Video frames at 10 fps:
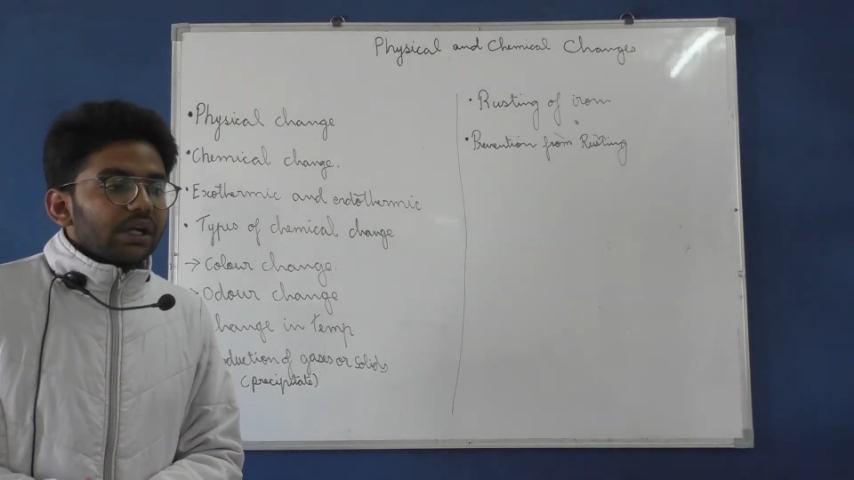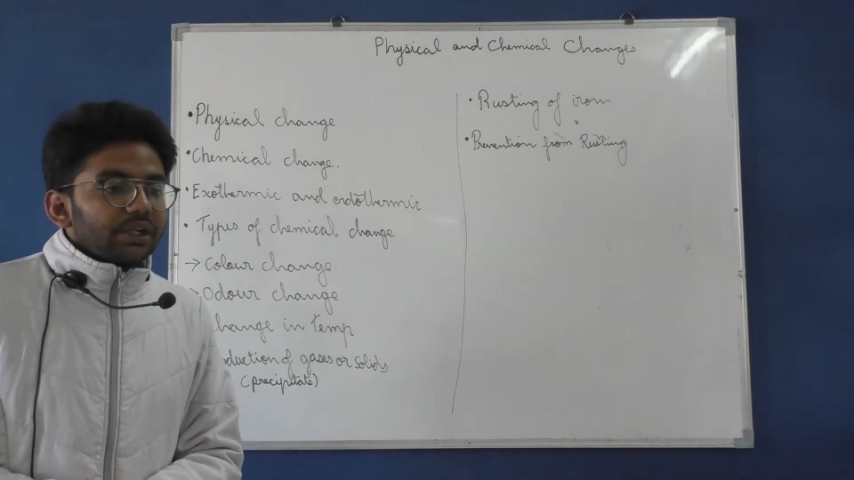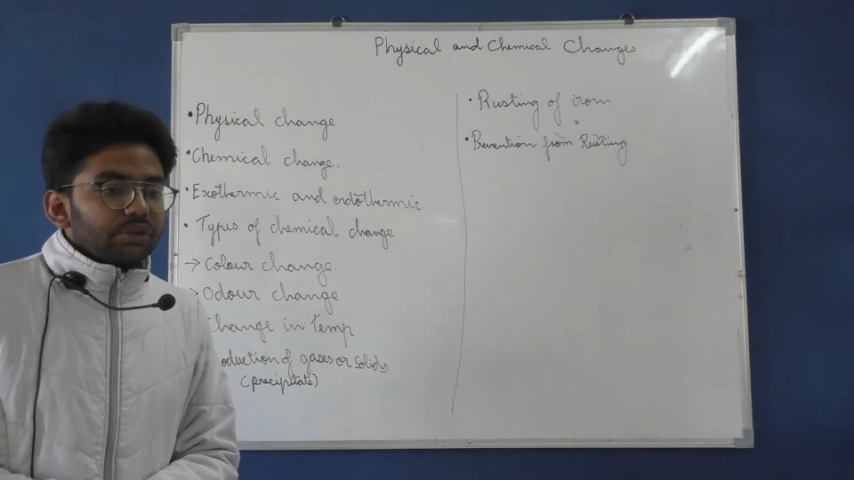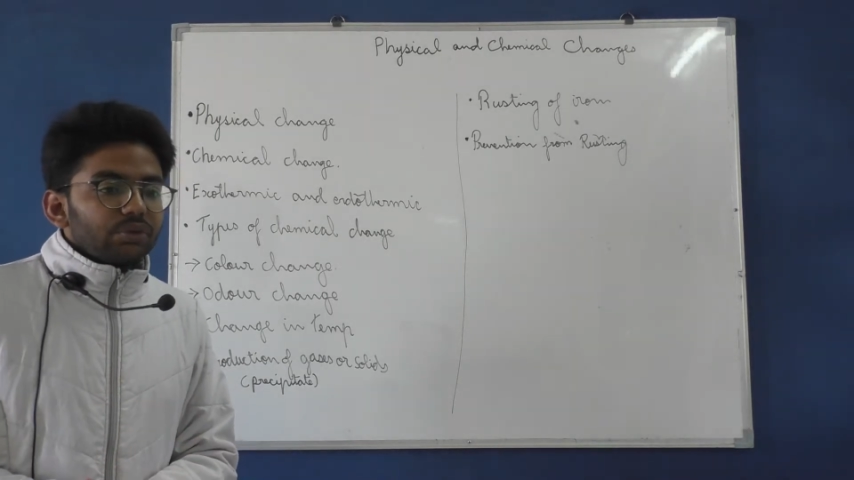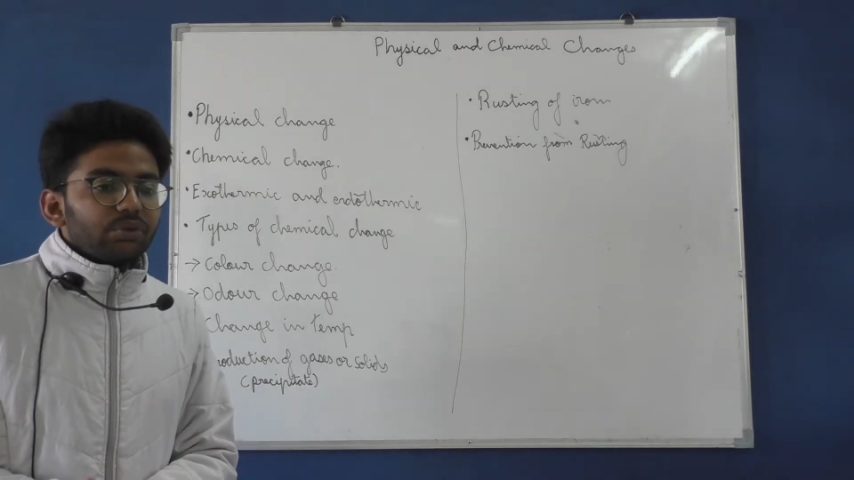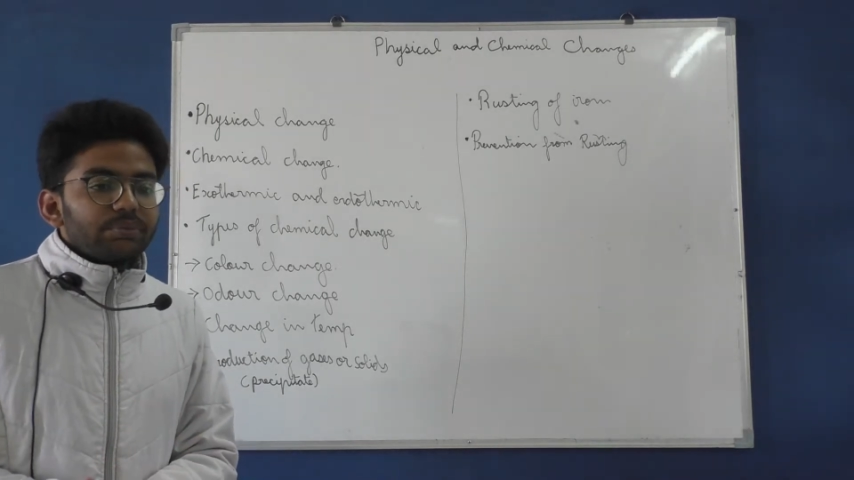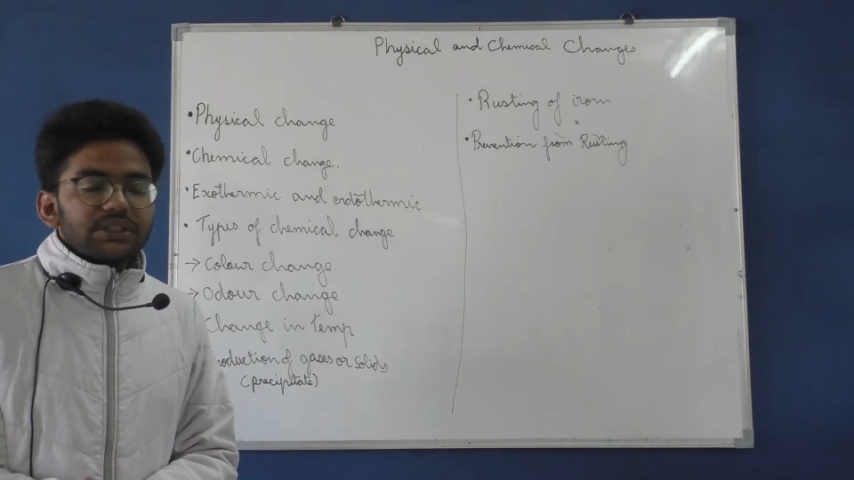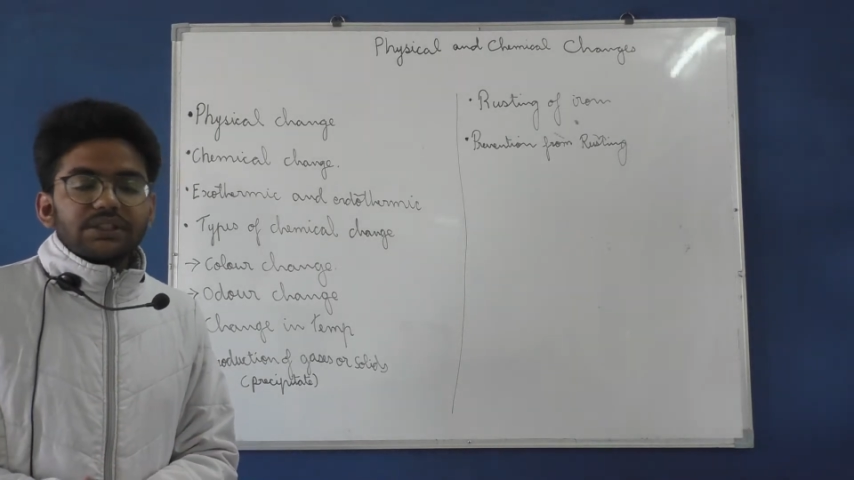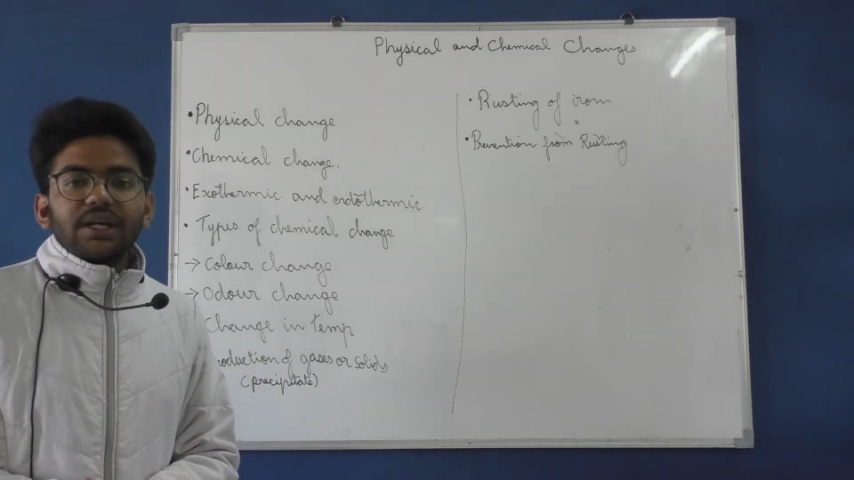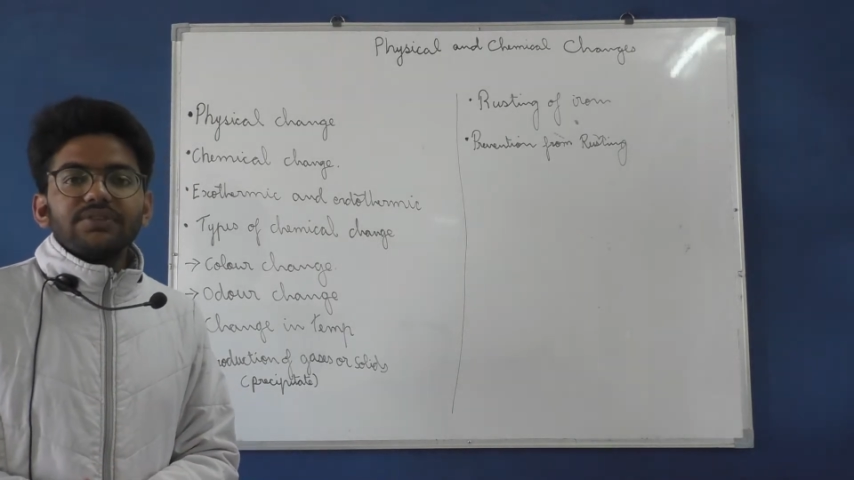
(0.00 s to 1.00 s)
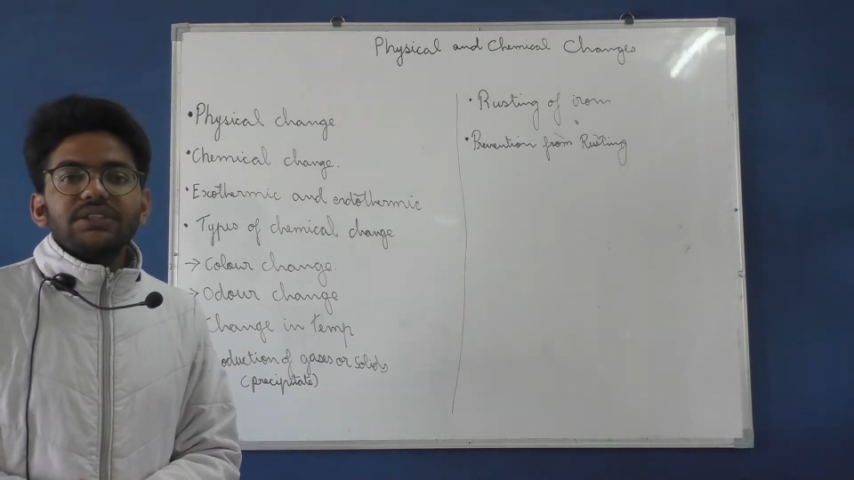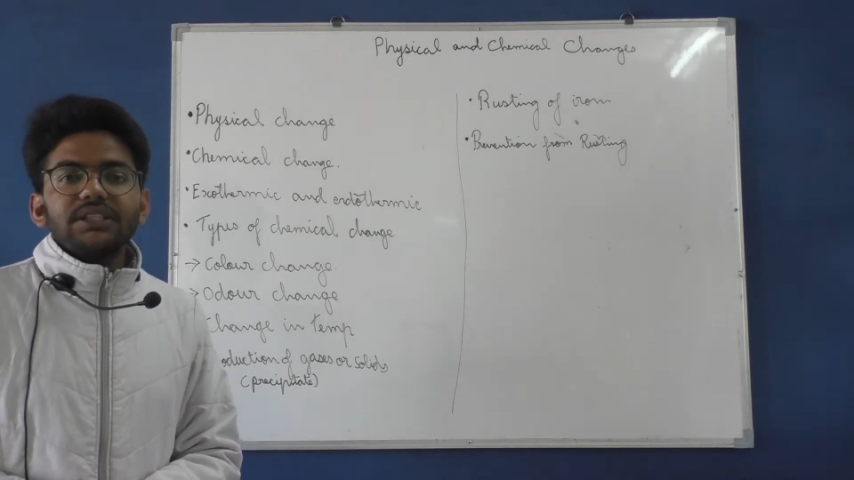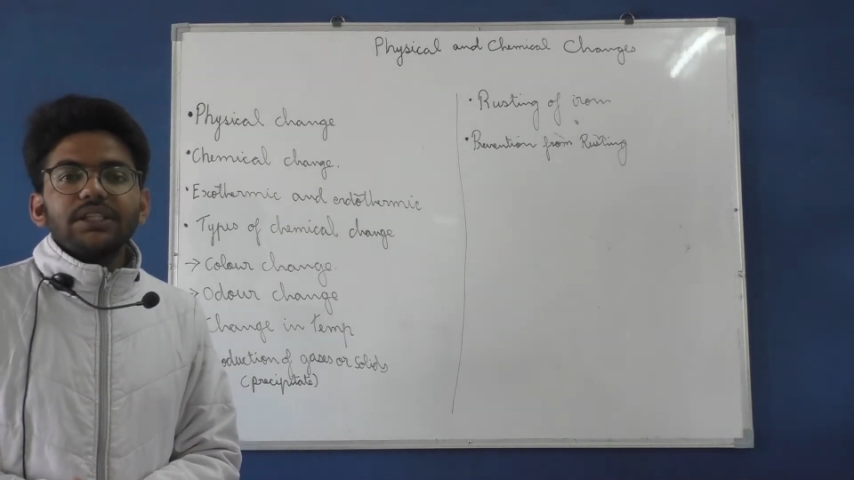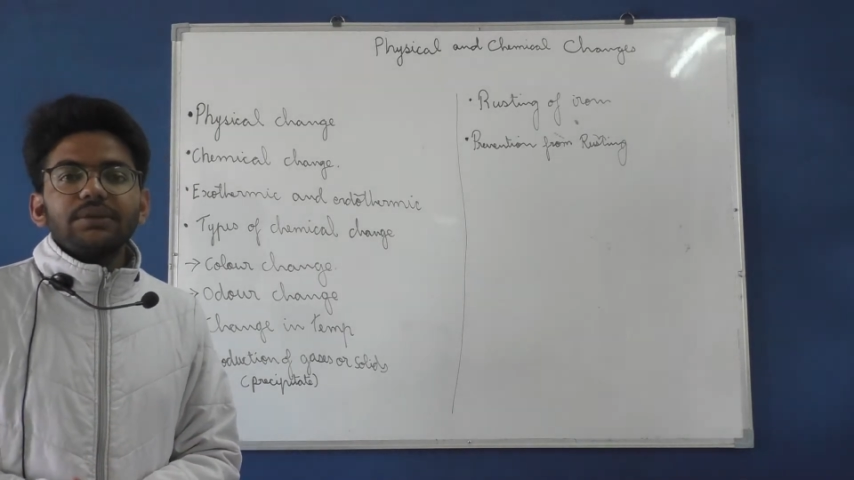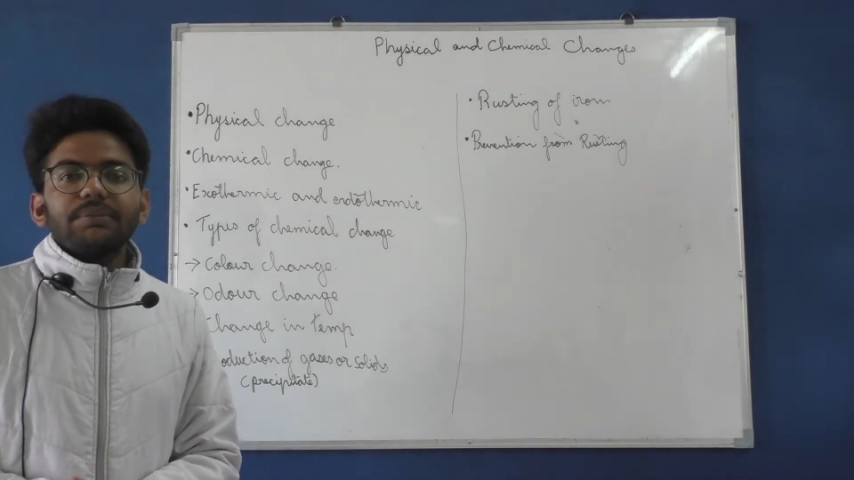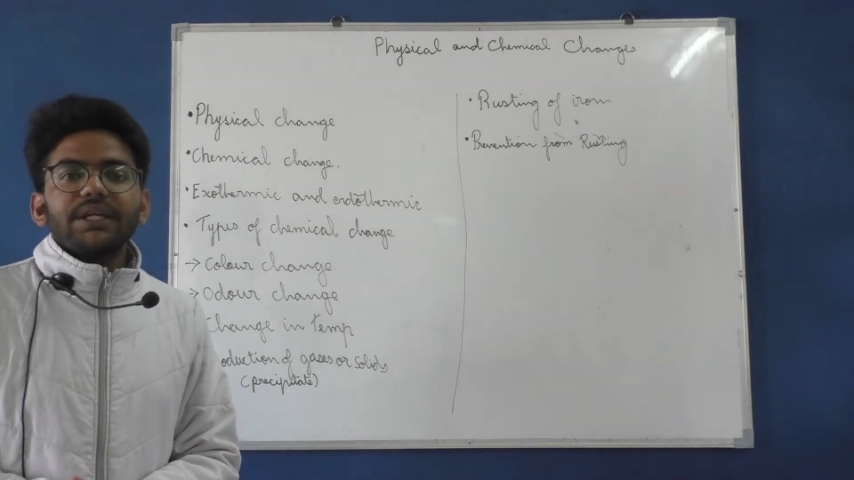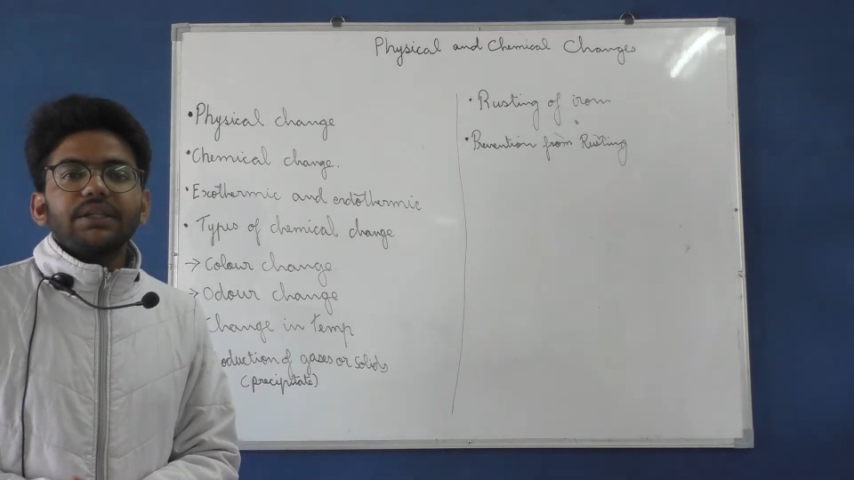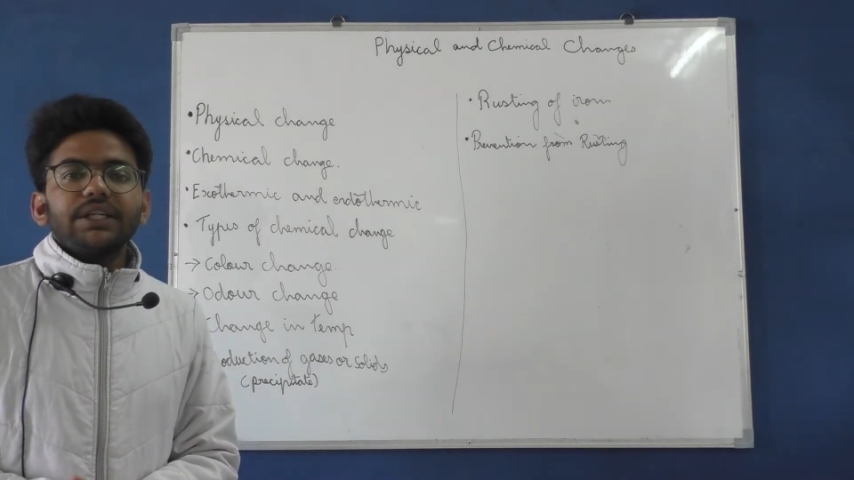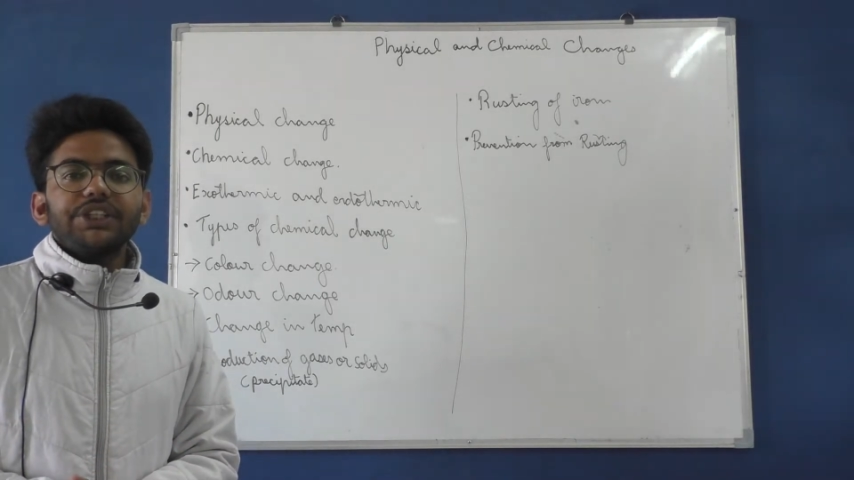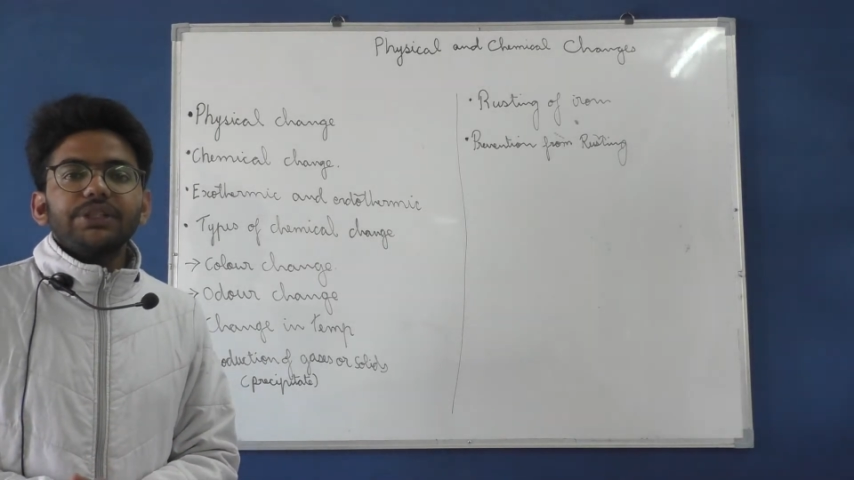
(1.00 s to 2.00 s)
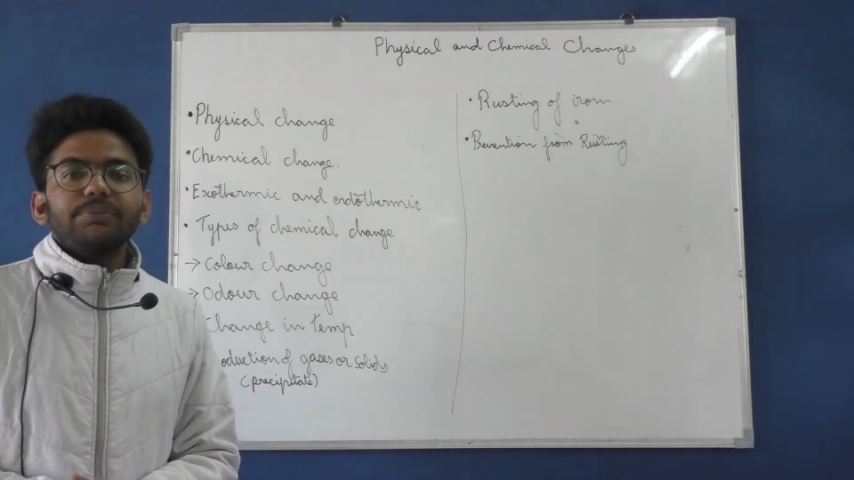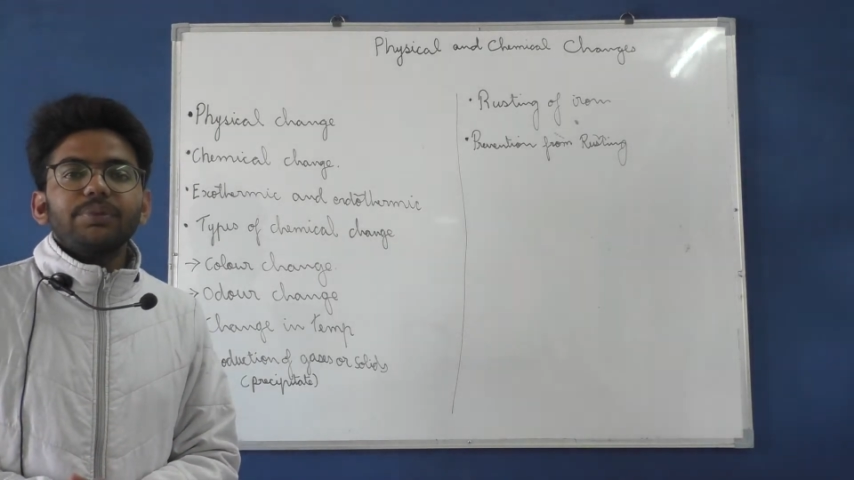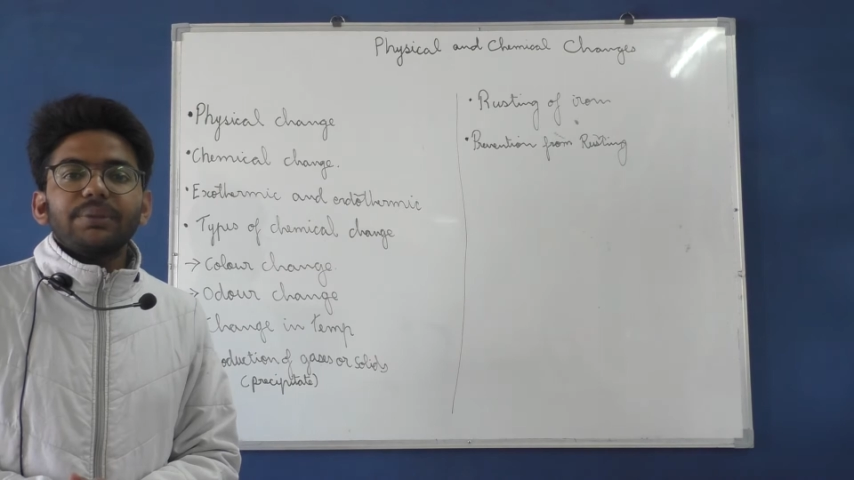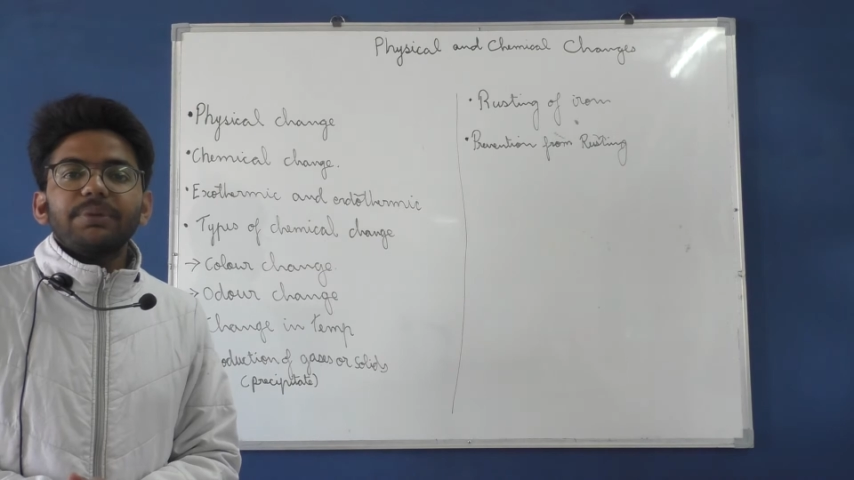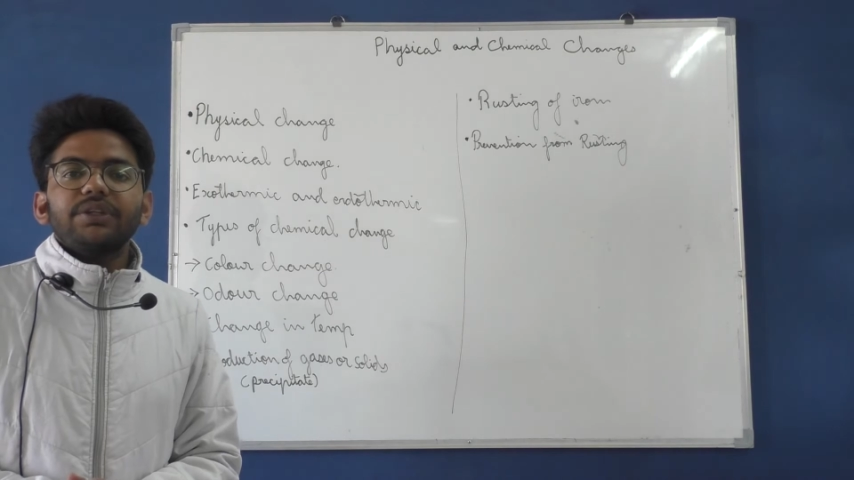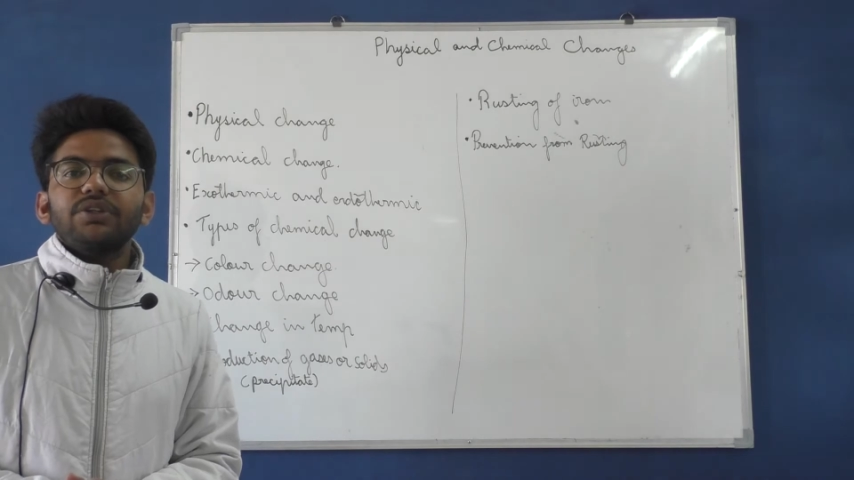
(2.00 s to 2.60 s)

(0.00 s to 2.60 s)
You must have seen magnesium ribbon.